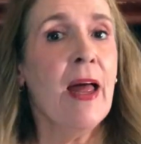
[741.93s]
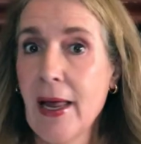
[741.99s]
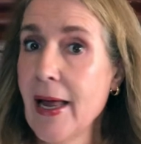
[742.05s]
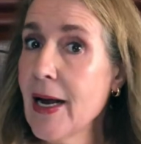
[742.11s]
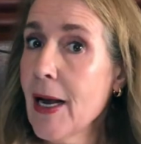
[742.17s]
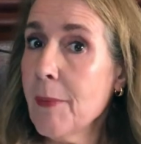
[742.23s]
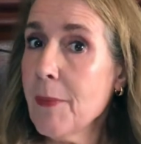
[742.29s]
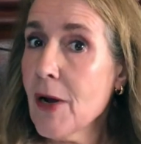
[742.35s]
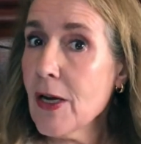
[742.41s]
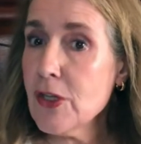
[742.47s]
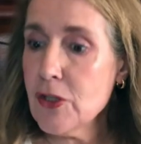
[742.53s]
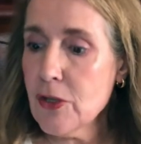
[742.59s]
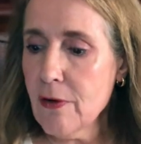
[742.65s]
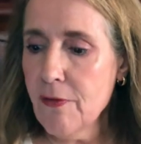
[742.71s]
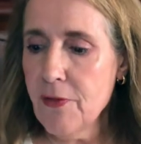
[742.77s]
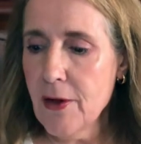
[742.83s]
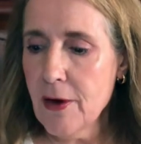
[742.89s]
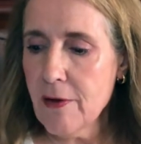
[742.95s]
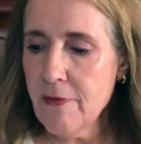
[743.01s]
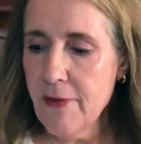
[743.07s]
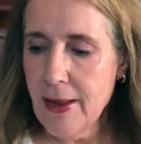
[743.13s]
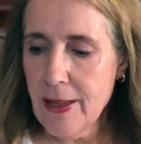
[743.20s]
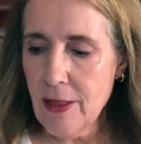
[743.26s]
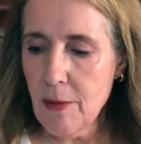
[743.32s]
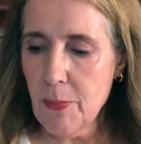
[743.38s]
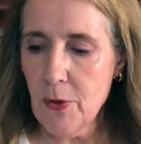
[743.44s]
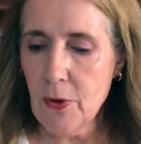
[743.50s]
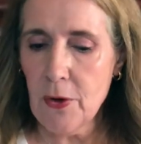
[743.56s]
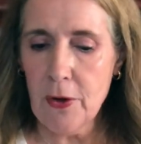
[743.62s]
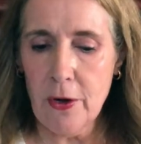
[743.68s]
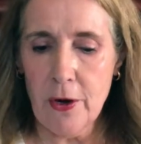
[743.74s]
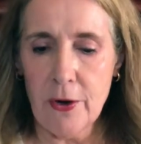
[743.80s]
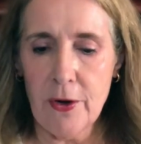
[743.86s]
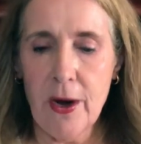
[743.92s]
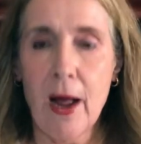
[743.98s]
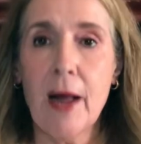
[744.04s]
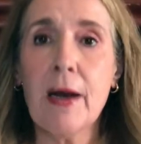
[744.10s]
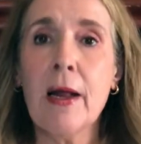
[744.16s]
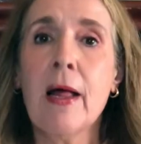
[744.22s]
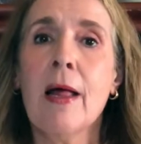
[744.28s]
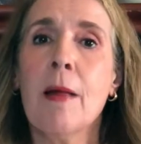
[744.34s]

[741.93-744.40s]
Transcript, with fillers: and I'm not sure if they're available or not,